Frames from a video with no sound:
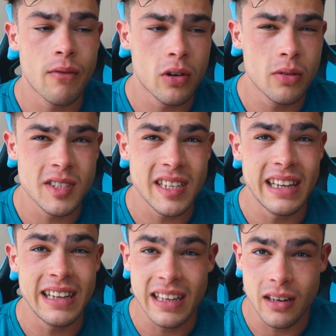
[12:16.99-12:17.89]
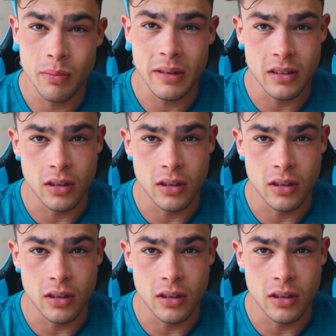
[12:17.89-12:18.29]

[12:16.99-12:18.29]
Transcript: volume was a little bit